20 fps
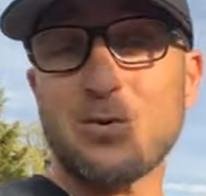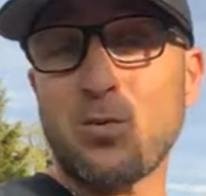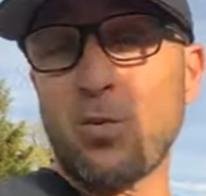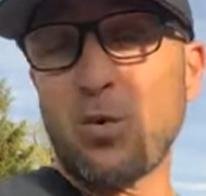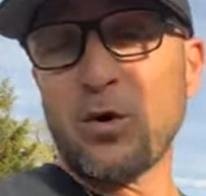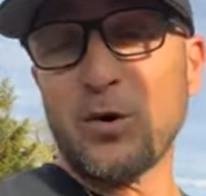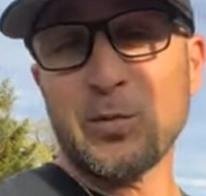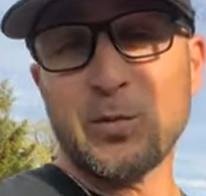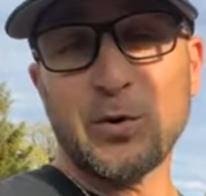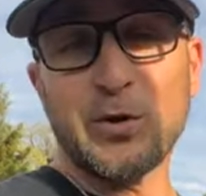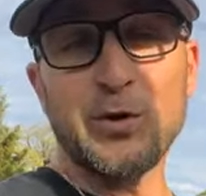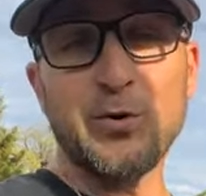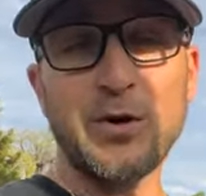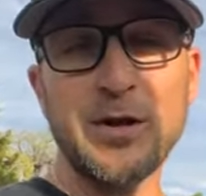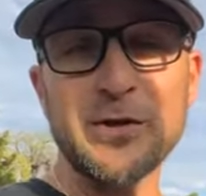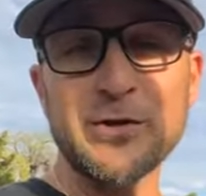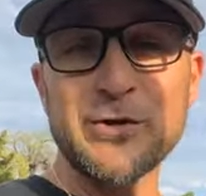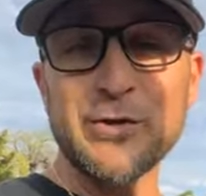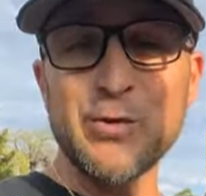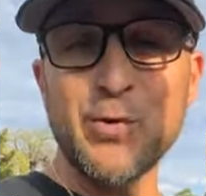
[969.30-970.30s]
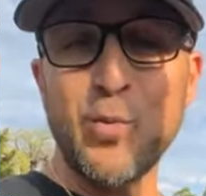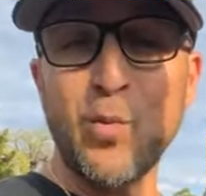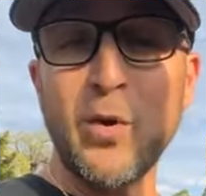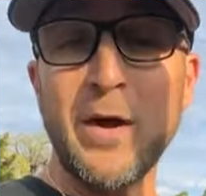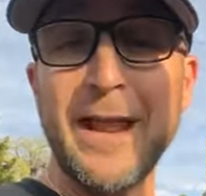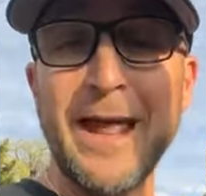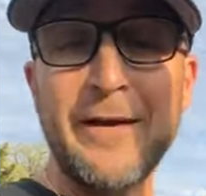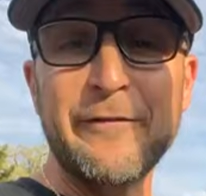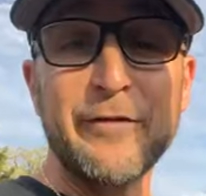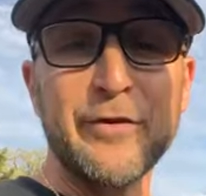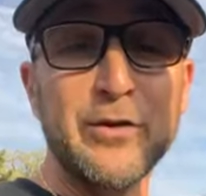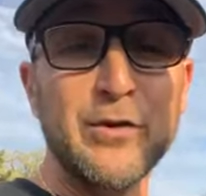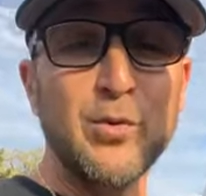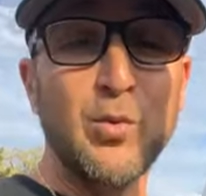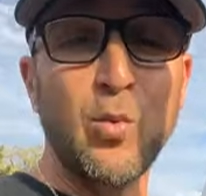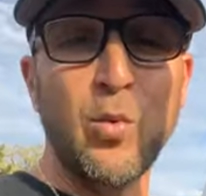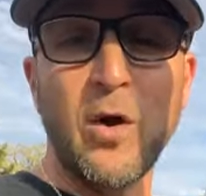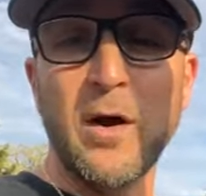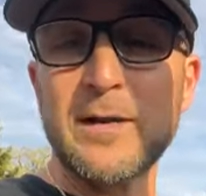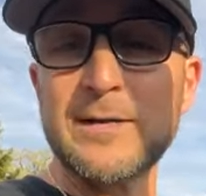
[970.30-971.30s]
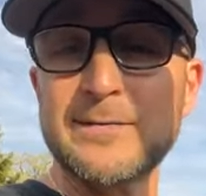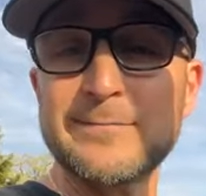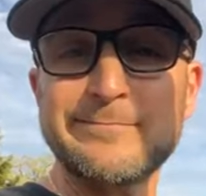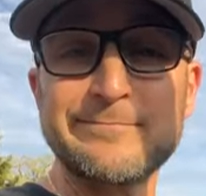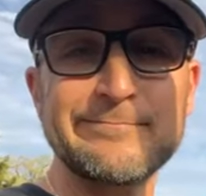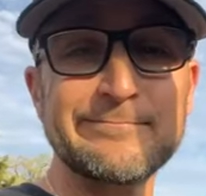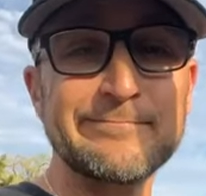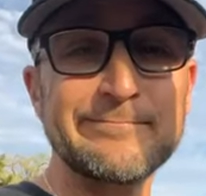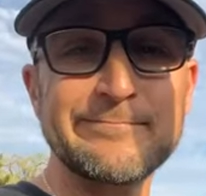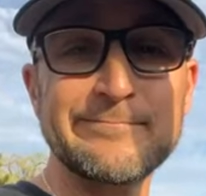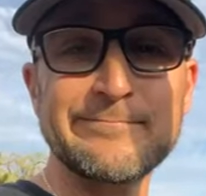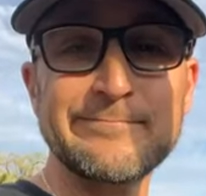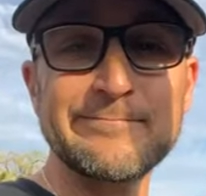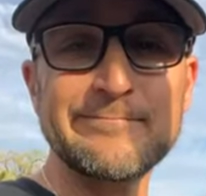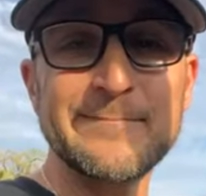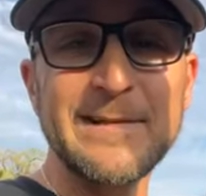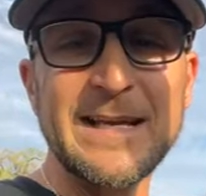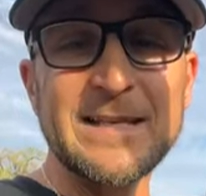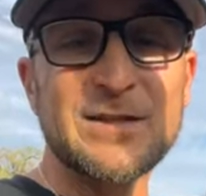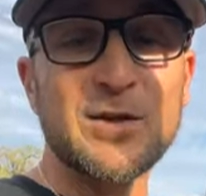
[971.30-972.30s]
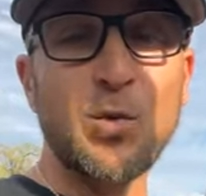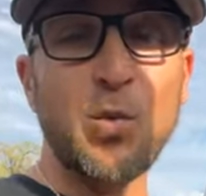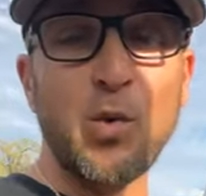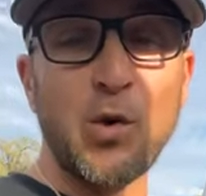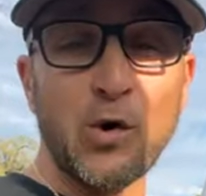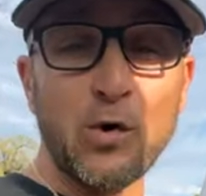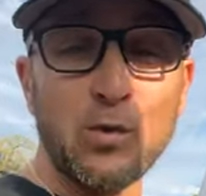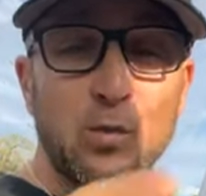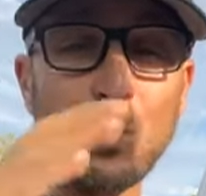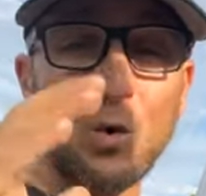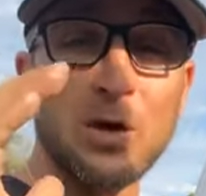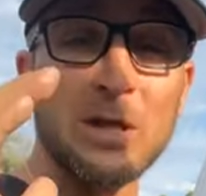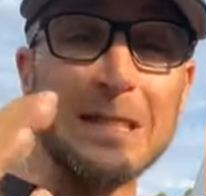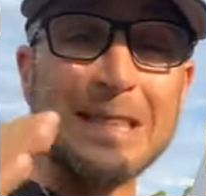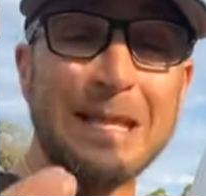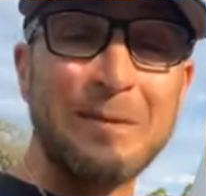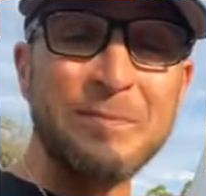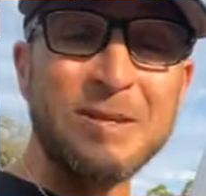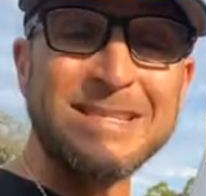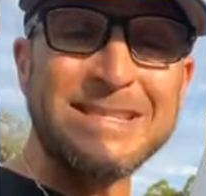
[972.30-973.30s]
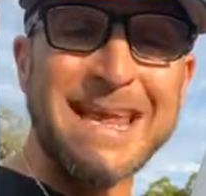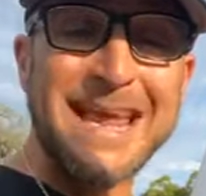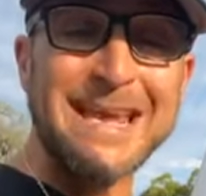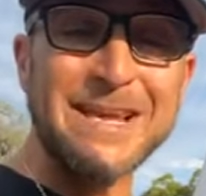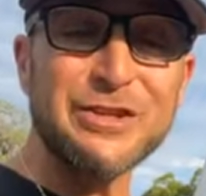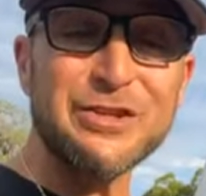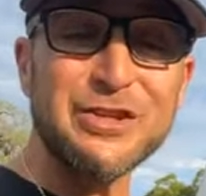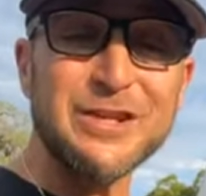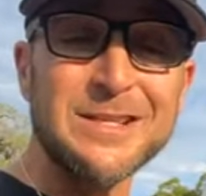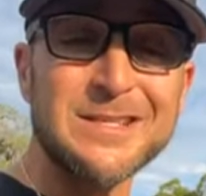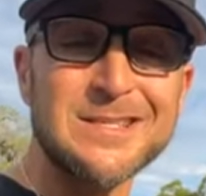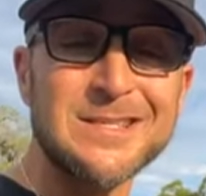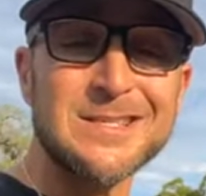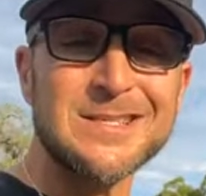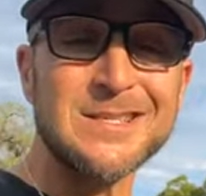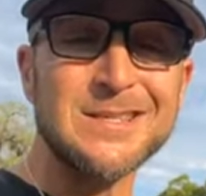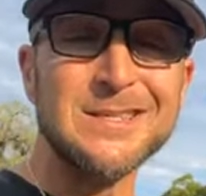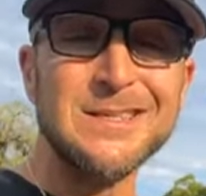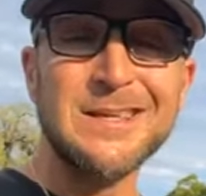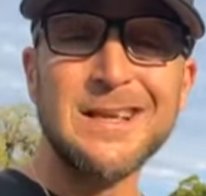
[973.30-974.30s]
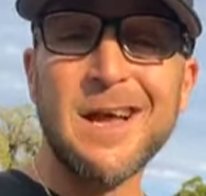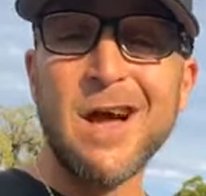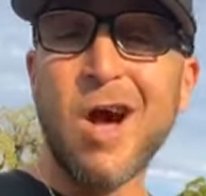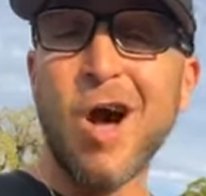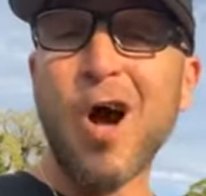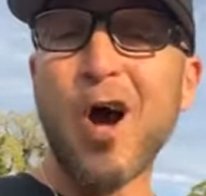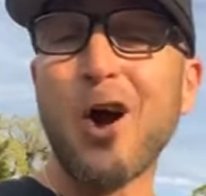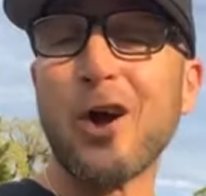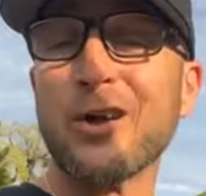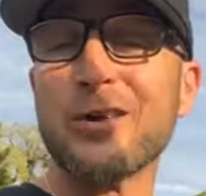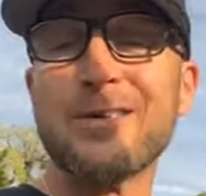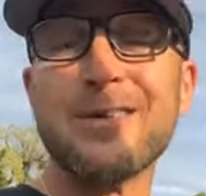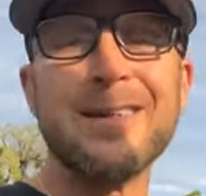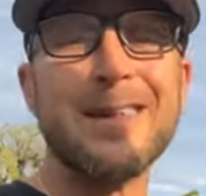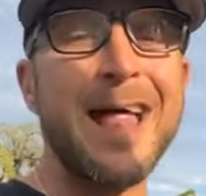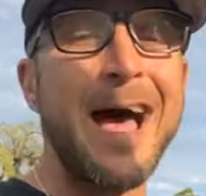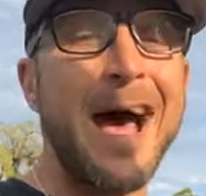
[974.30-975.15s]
It's a world where you can do whatever you want. It's a world where limitations are